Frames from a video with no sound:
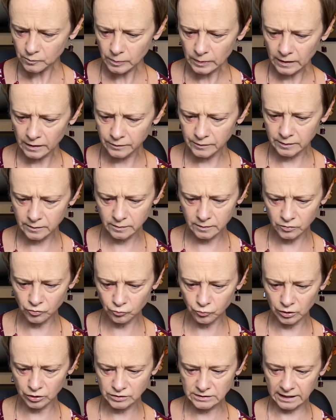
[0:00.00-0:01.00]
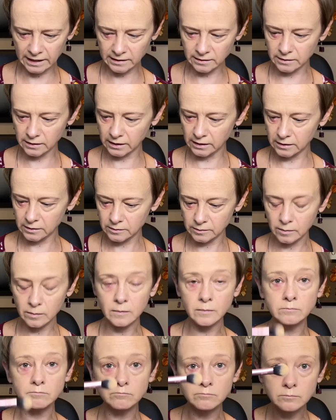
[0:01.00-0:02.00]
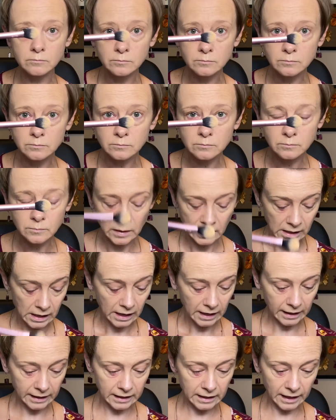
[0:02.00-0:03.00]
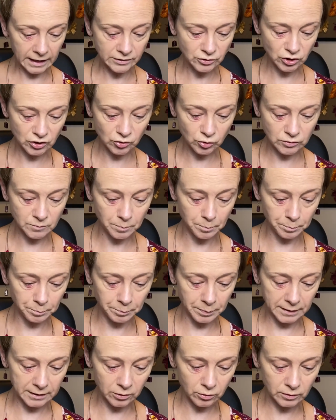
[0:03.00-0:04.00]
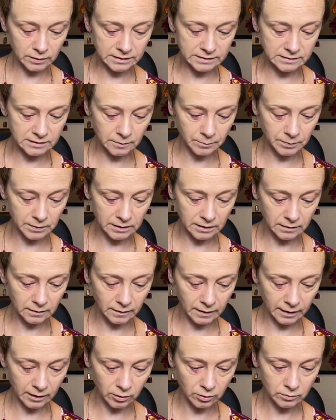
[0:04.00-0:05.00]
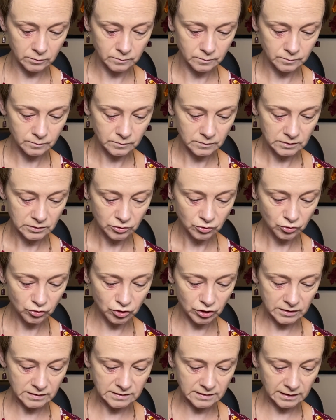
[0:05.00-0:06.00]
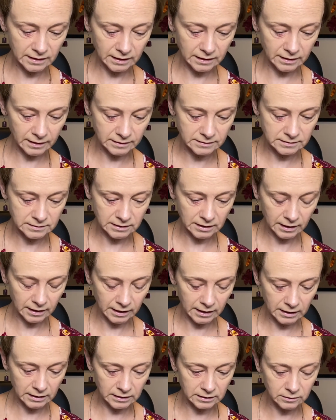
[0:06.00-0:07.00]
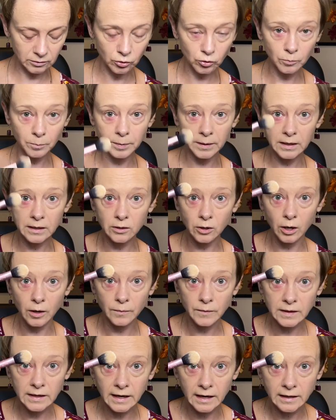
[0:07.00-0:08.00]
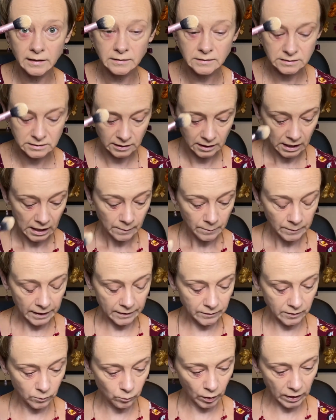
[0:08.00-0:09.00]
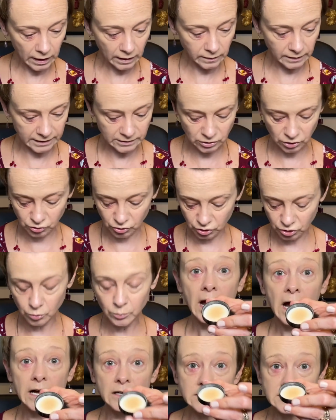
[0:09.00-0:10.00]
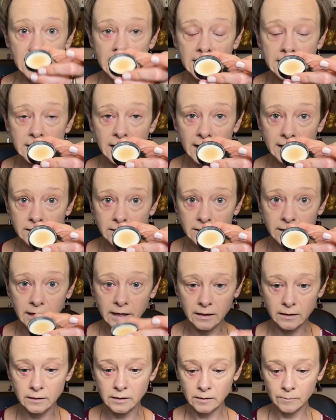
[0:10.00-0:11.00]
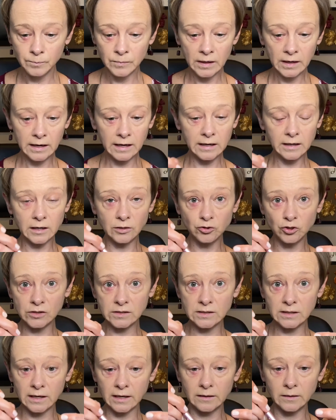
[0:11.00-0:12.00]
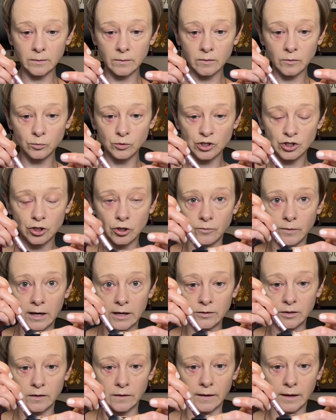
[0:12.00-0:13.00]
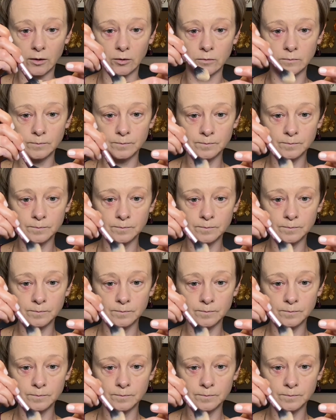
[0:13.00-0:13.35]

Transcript: This is Real Techniques. And I just barely dip it in there. Just get a tiny little bit on the end. And then what I like to do is I'll take that lid and I'll just kind of swoosh it around in there.